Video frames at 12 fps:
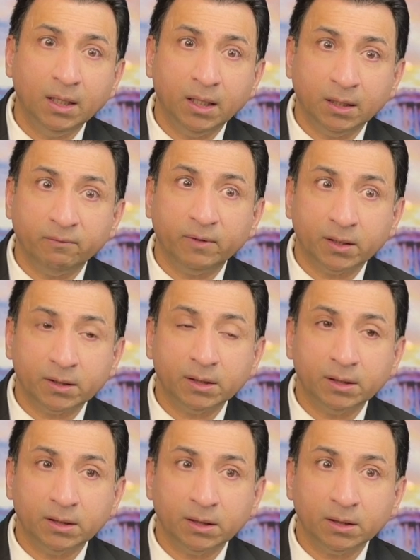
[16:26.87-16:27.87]
in a
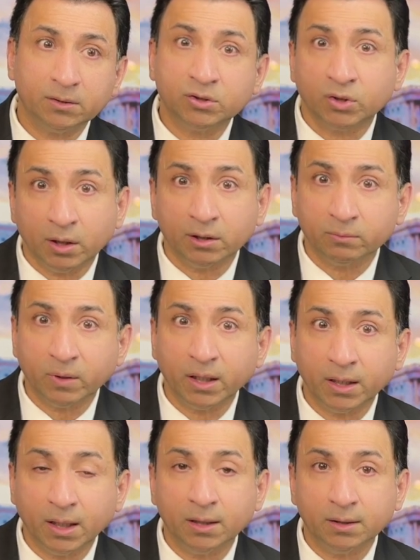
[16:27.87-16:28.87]
very stern
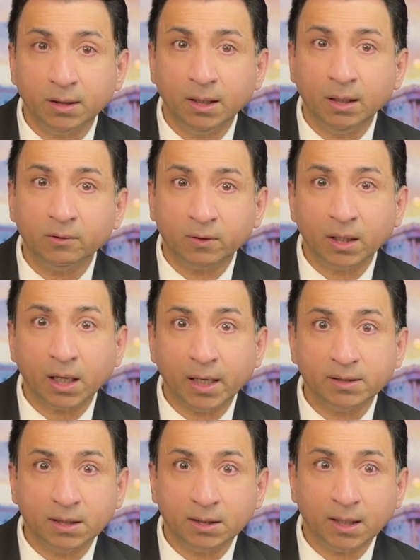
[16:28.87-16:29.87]
way, and
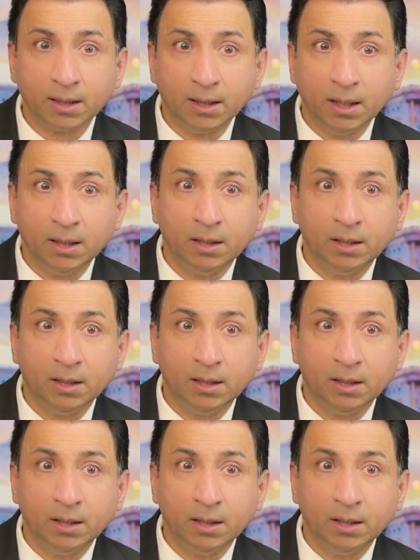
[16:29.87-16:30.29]
realizing that